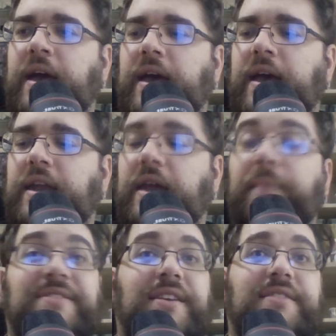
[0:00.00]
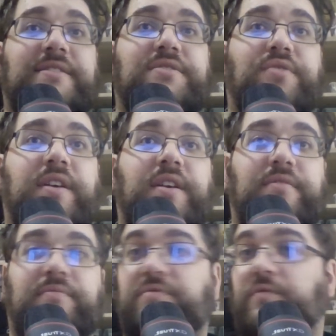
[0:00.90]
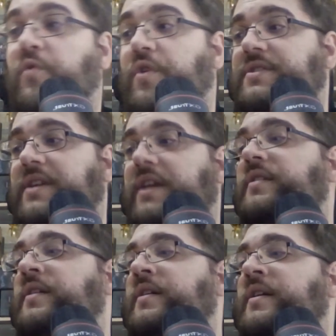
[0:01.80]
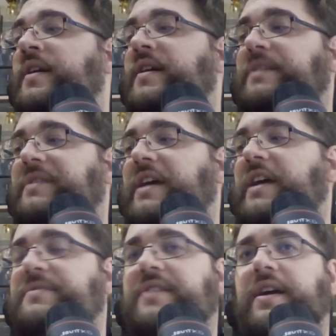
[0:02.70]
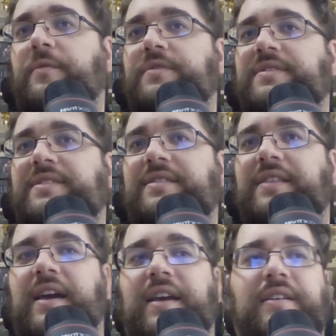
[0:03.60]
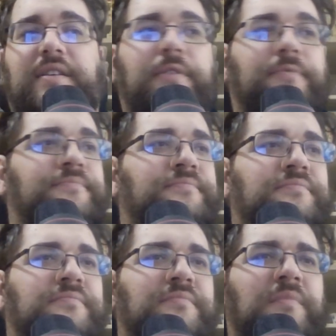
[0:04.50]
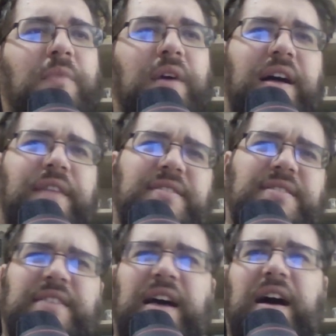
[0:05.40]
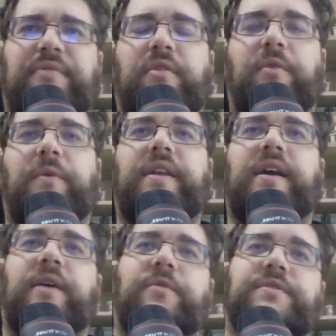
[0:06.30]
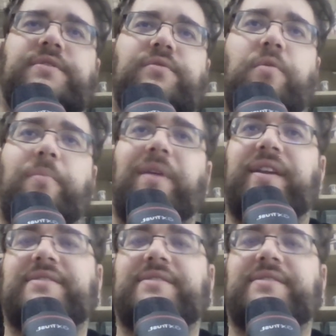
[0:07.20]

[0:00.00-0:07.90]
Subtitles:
And I must say, this is really the worst kit. Sometimes I was like, wow, this is awful when I was, building